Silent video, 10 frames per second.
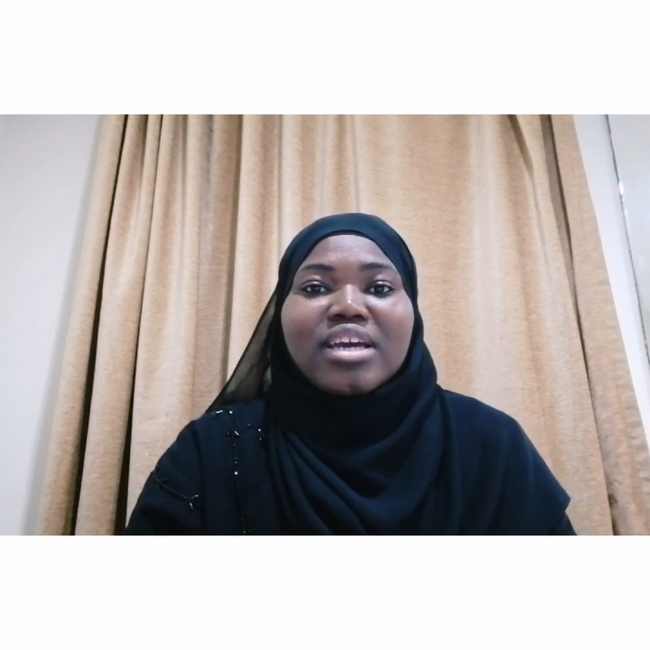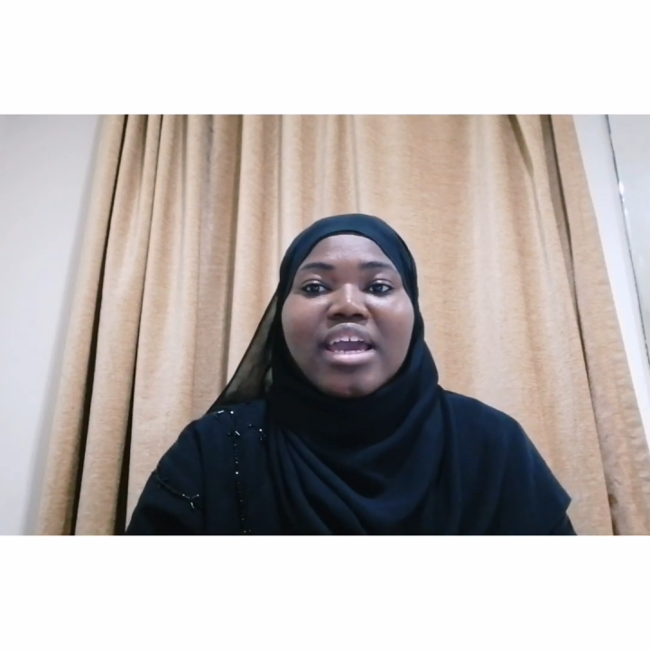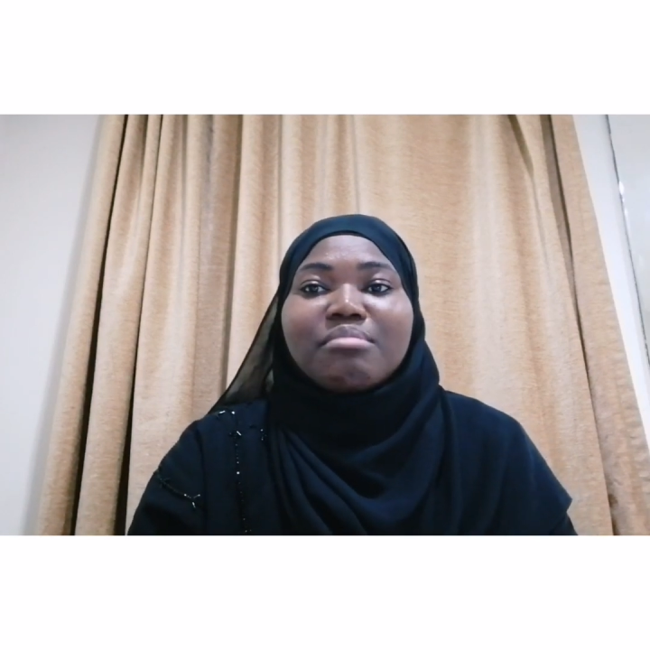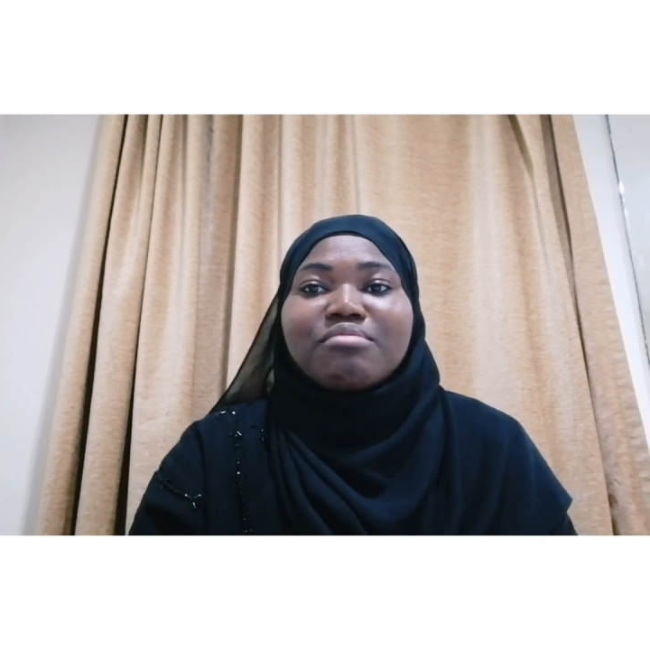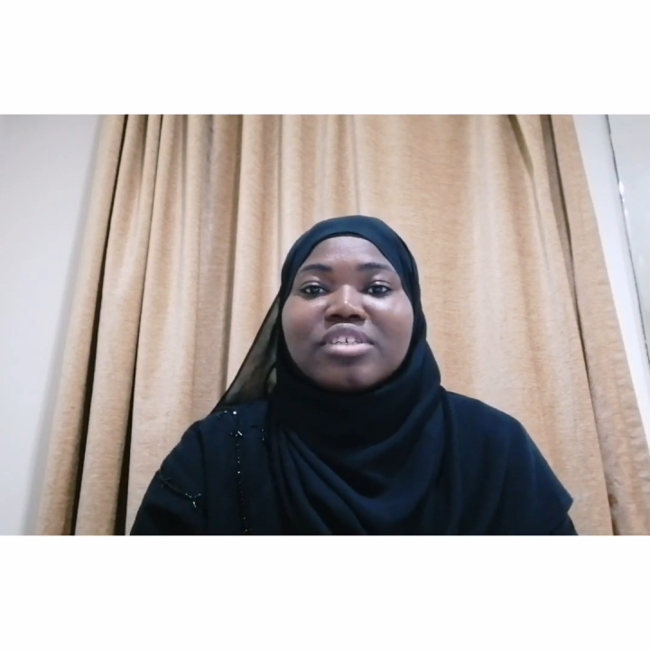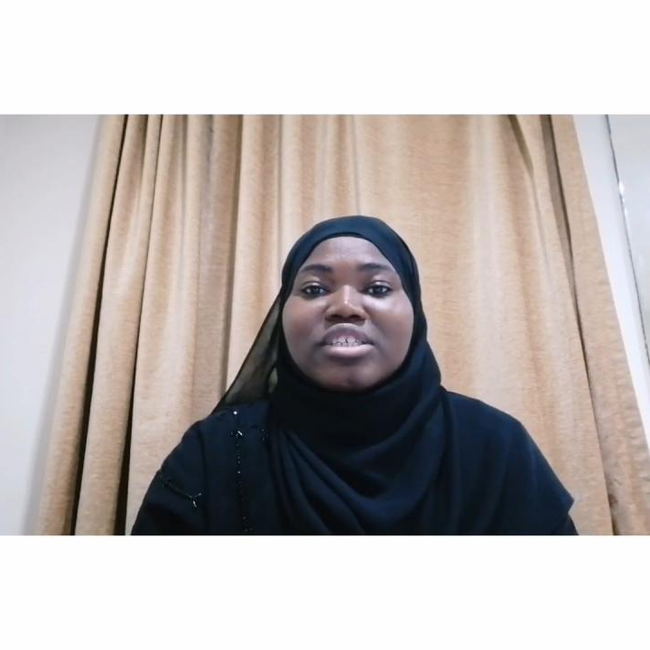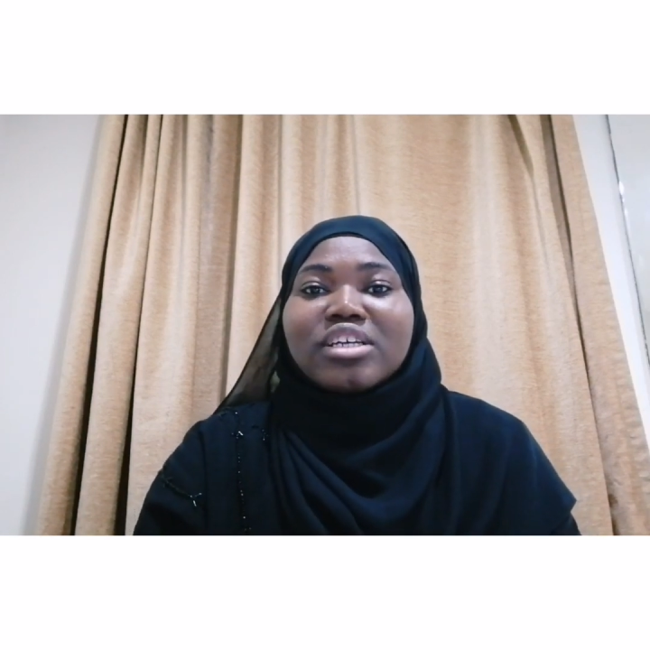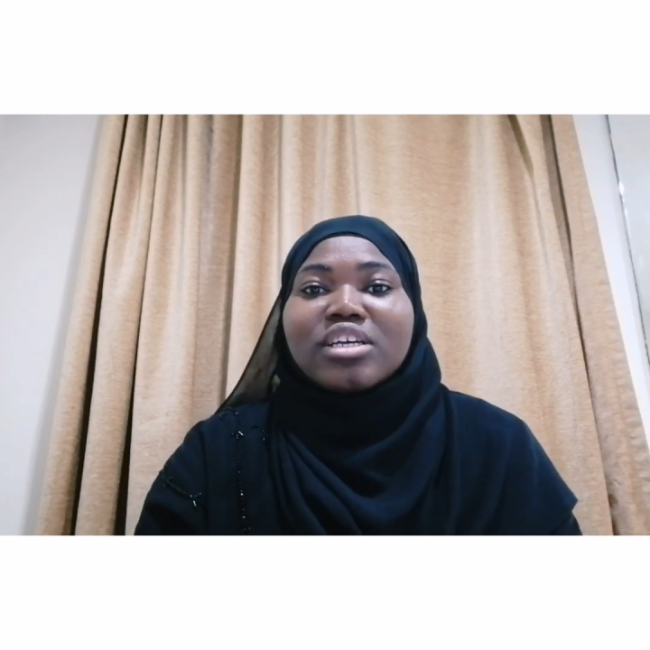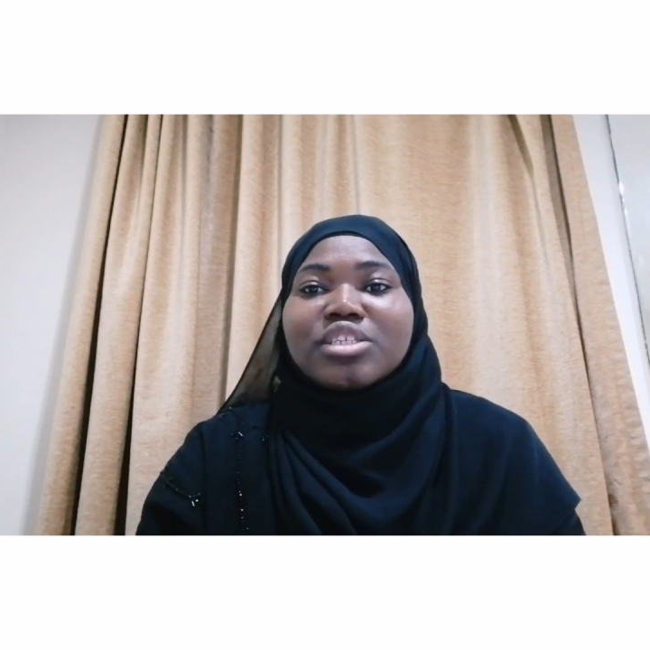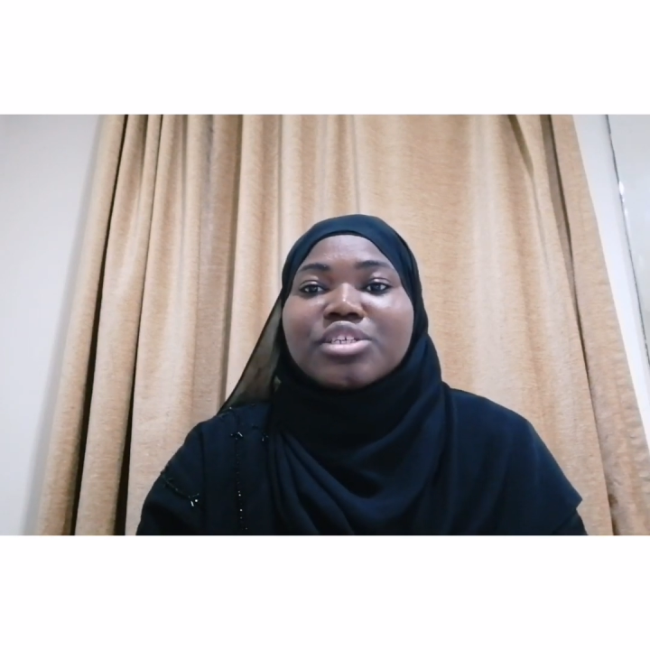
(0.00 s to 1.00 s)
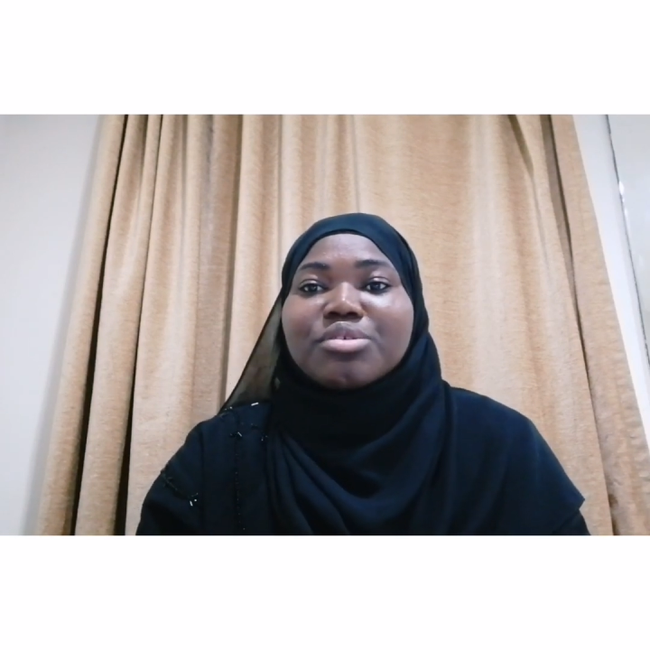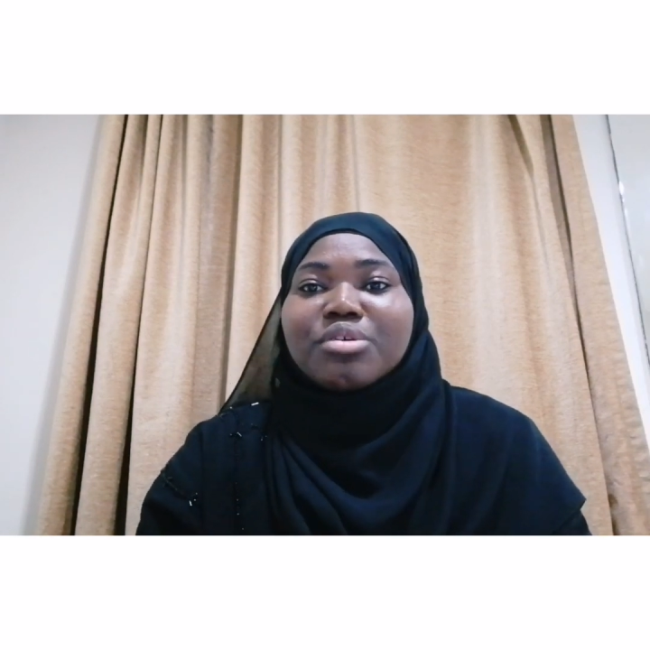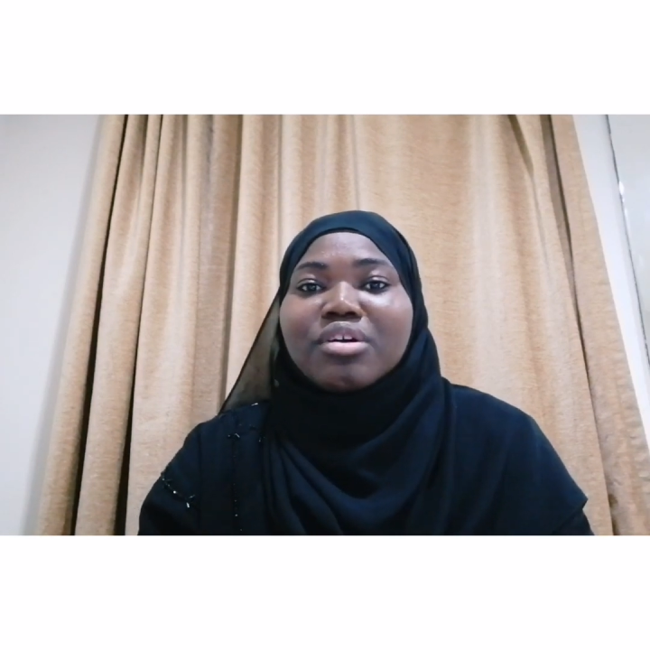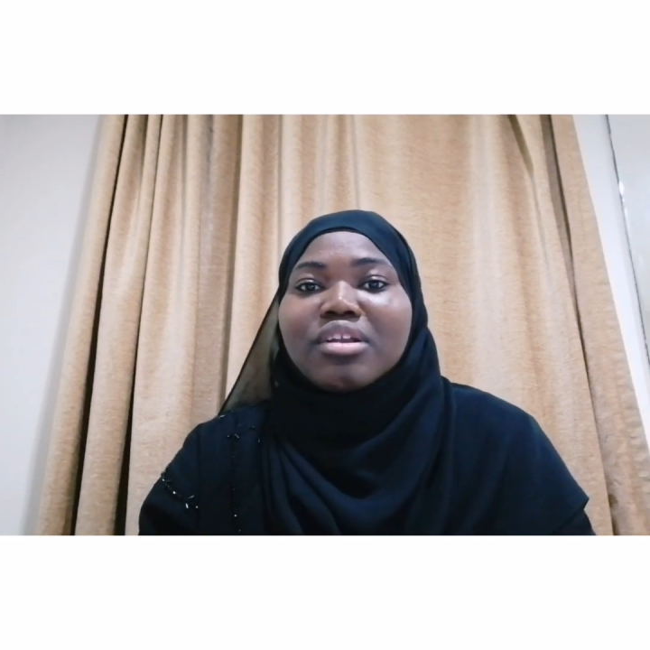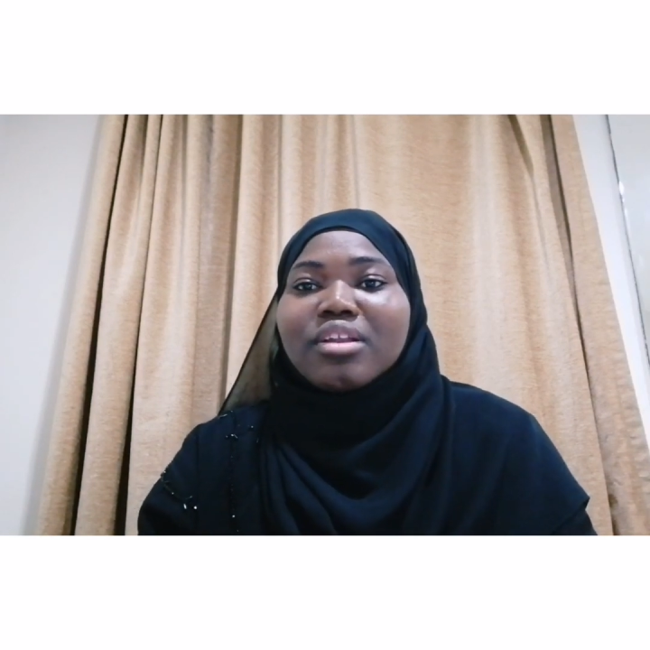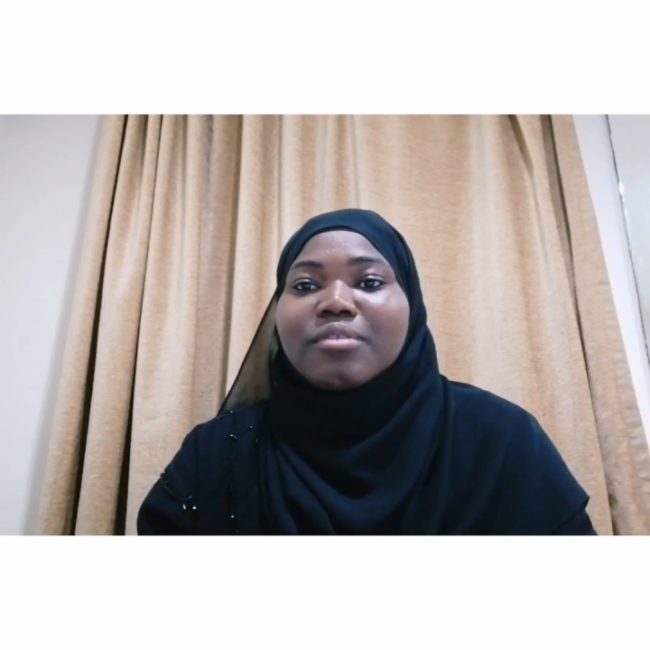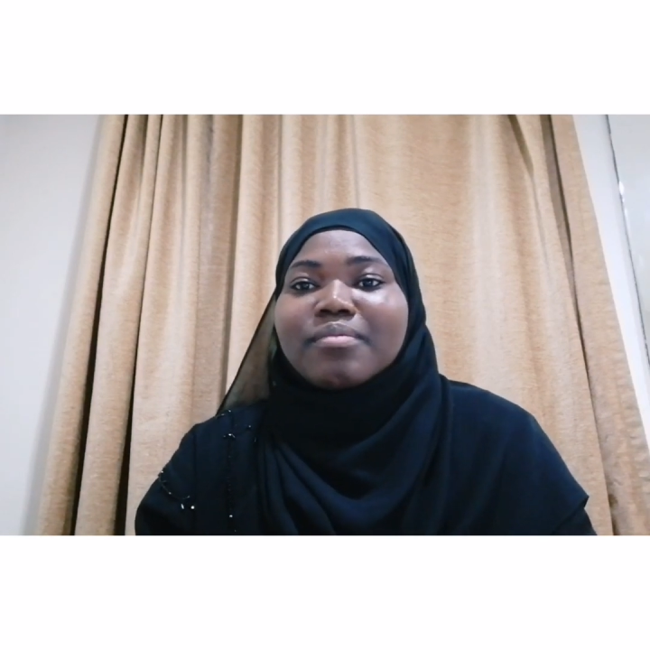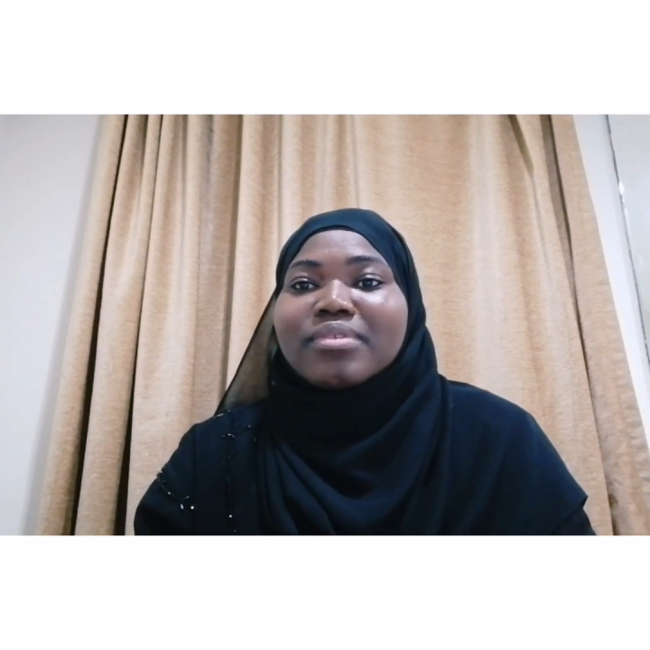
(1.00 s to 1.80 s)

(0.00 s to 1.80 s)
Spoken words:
I appreciate you all.